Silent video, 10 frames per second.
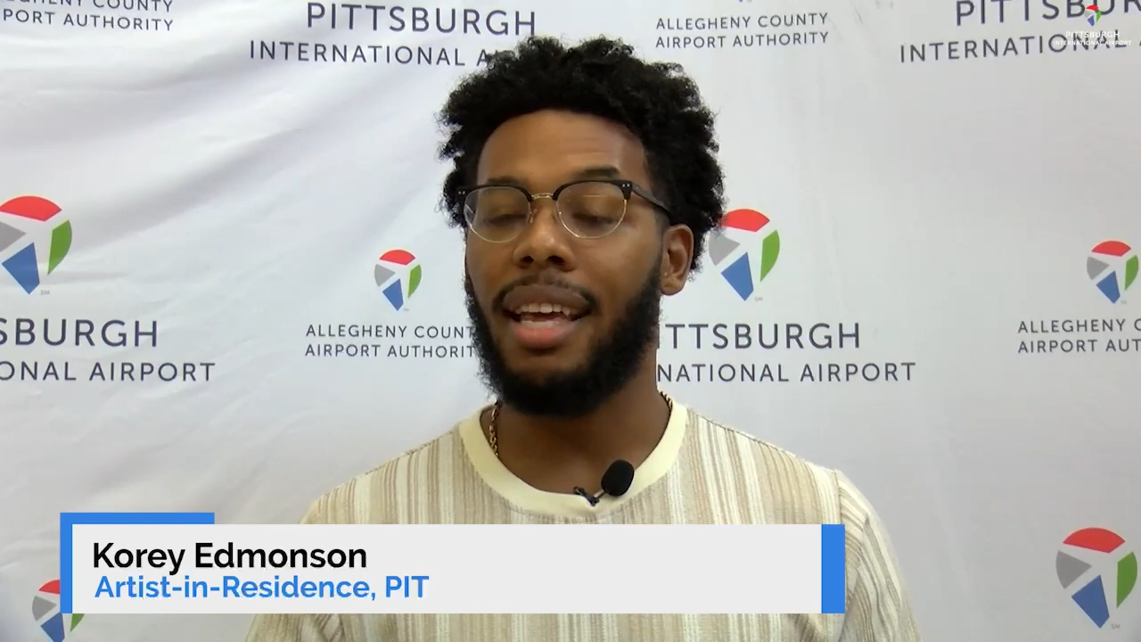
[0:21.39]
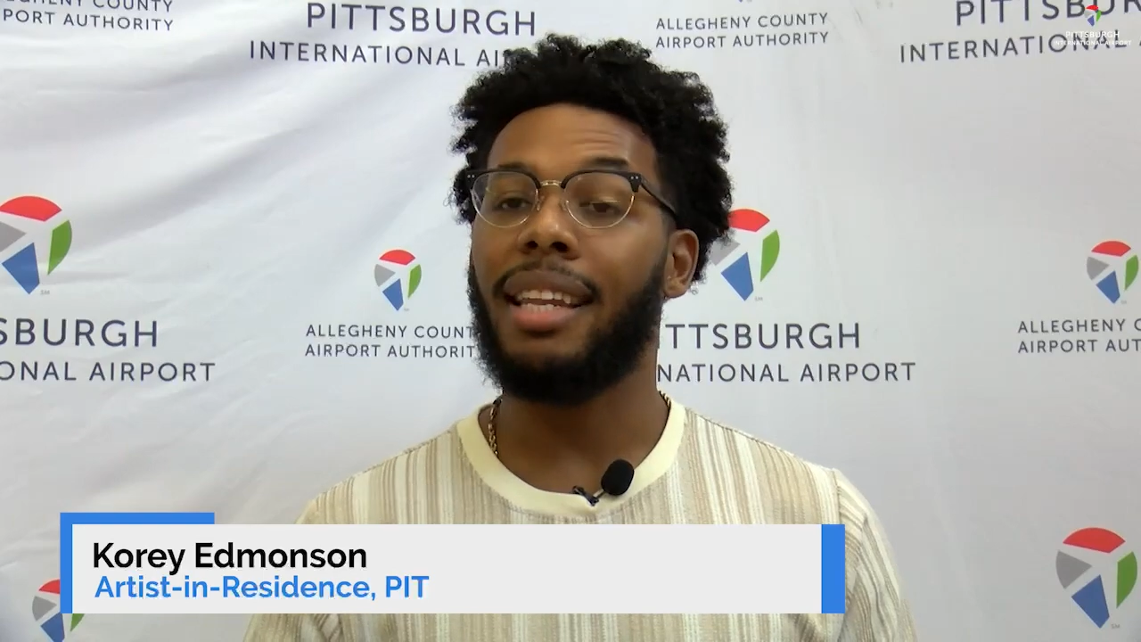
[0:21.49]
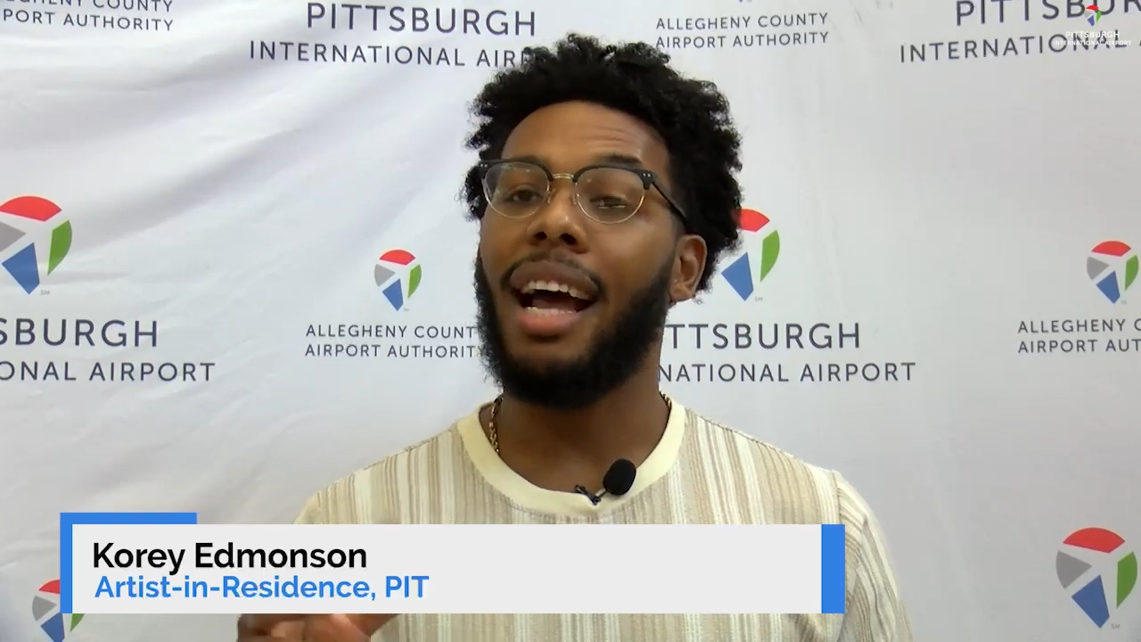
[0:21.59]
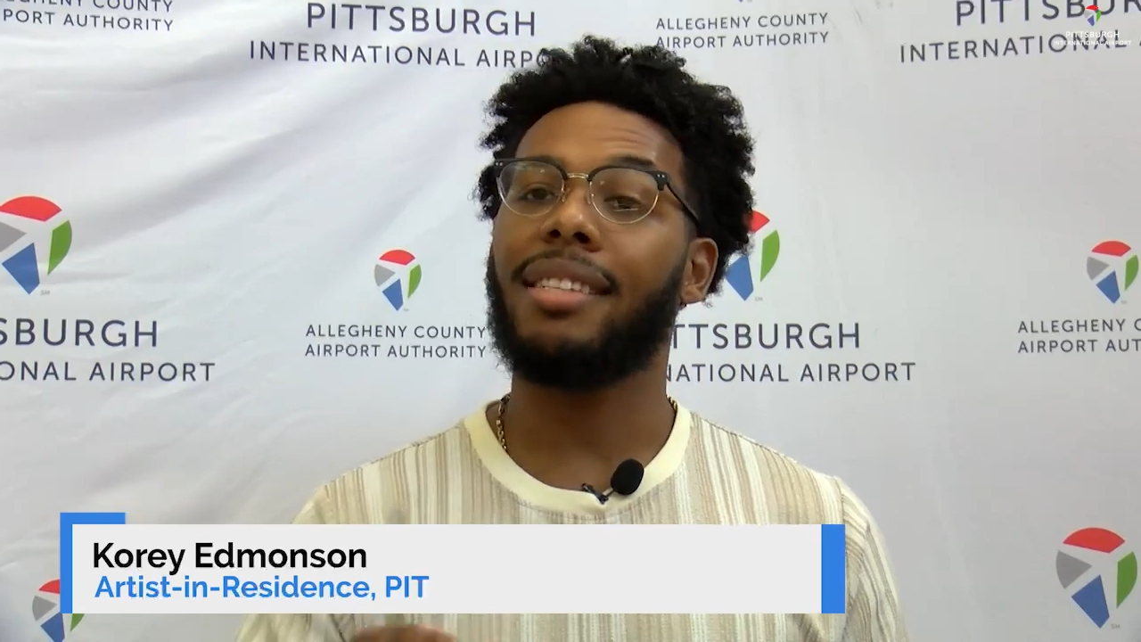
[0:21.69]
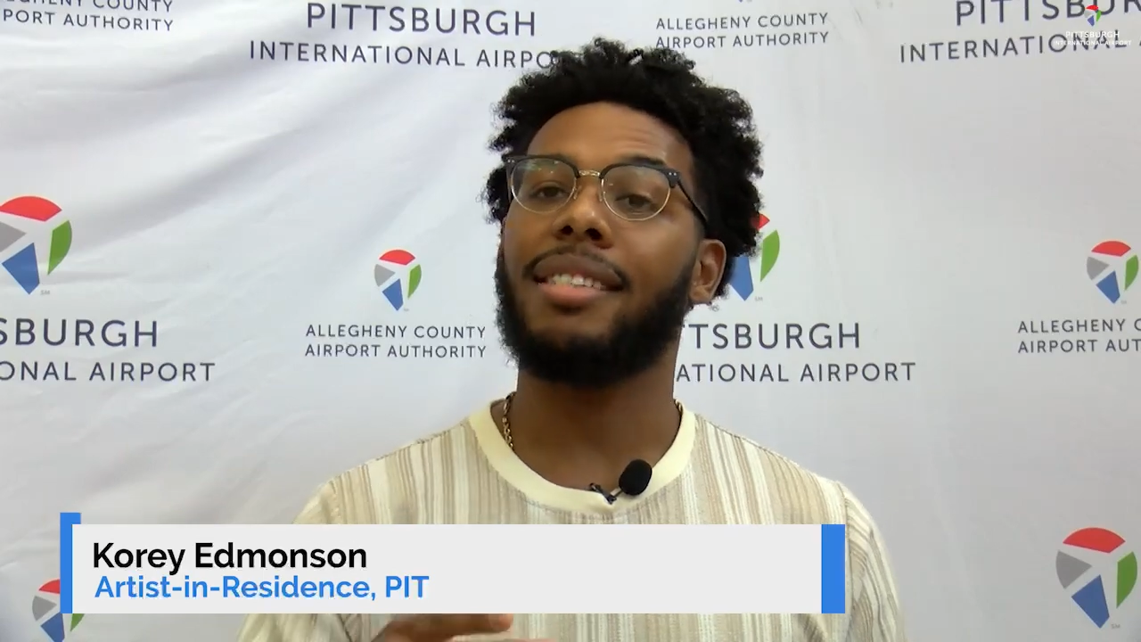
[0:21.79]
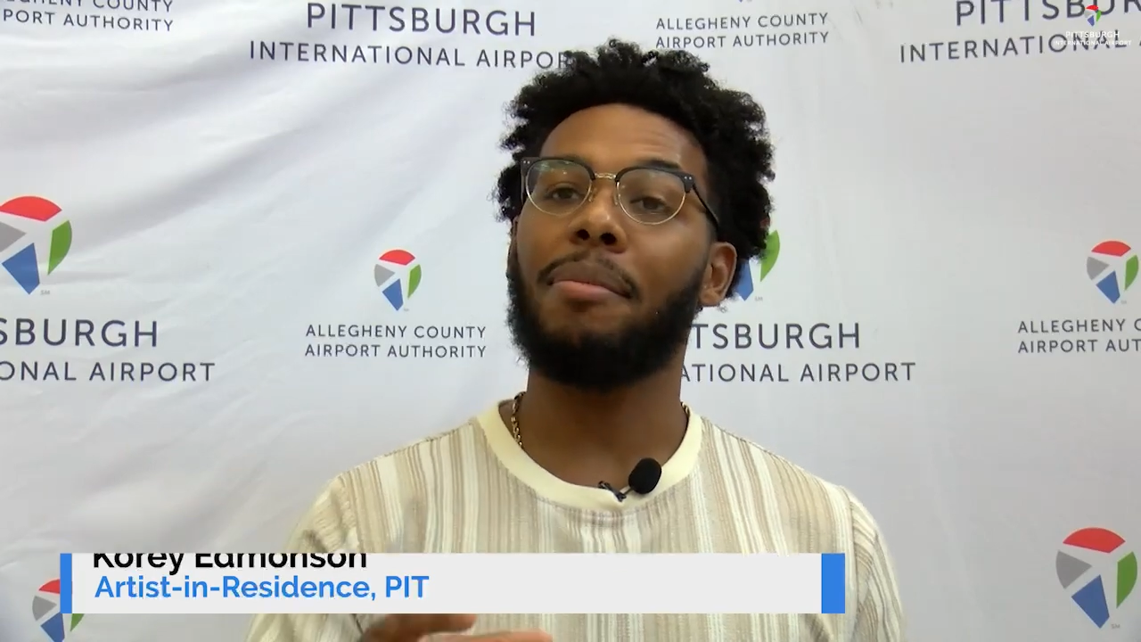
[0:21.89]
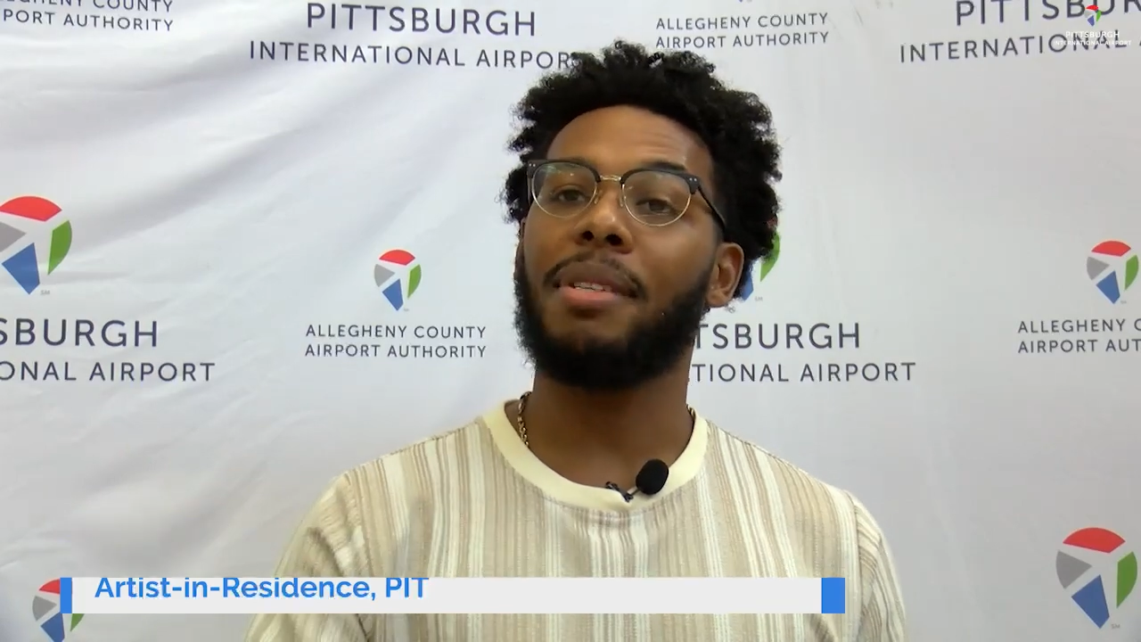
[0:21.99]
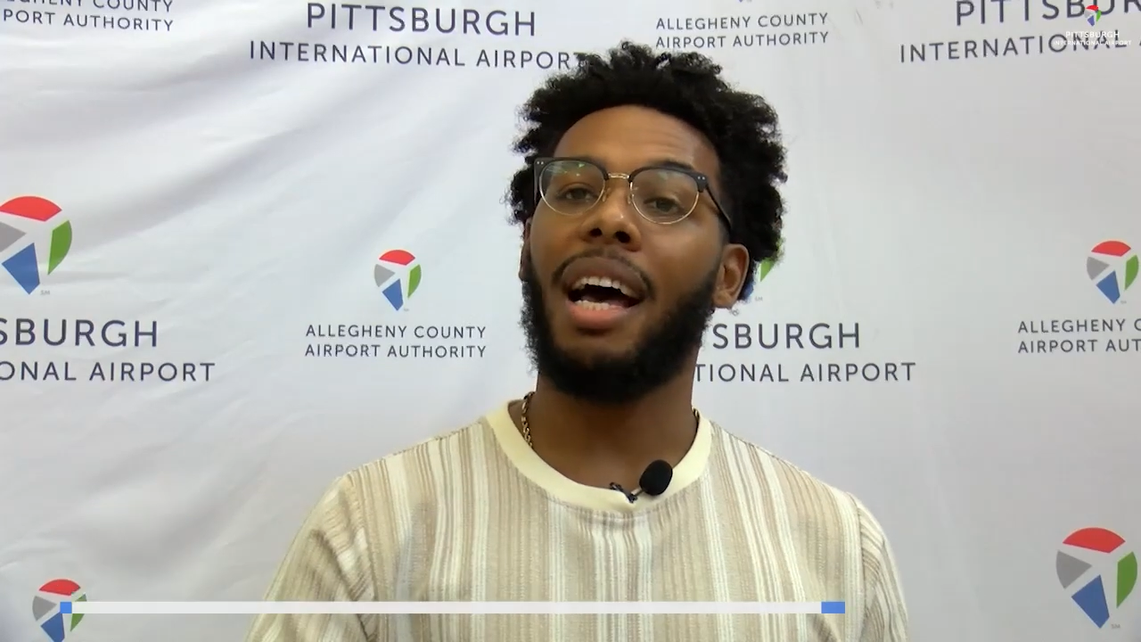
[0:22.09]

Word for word: and at the same